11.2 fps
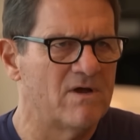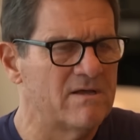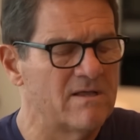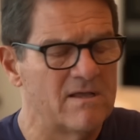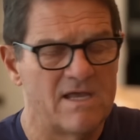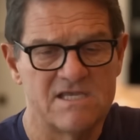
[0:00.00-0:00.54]

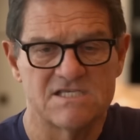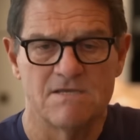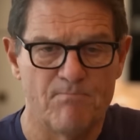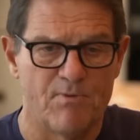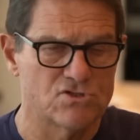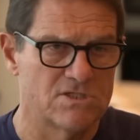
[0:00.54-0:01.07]
Fabio
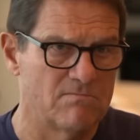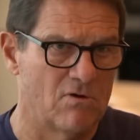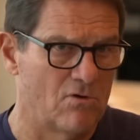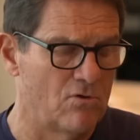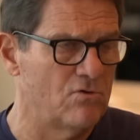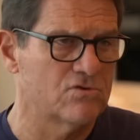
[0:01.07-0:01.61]
Capello told
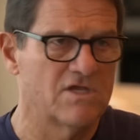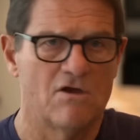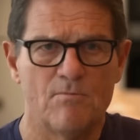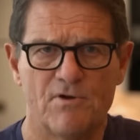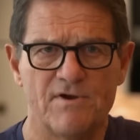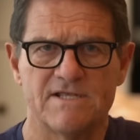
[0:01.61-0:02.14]
Beckham that if
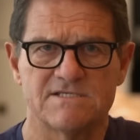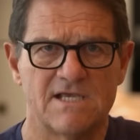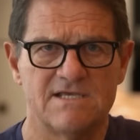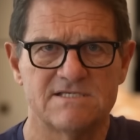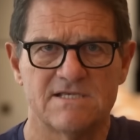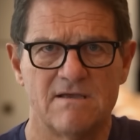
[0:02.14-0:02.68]
he wanted to
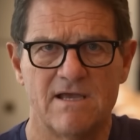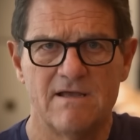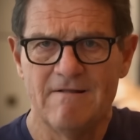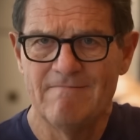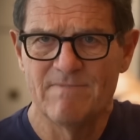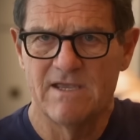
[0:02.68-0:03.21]
make the World
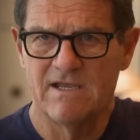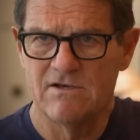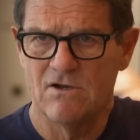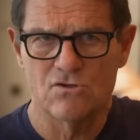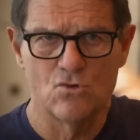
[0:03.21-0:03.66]
Cup squad,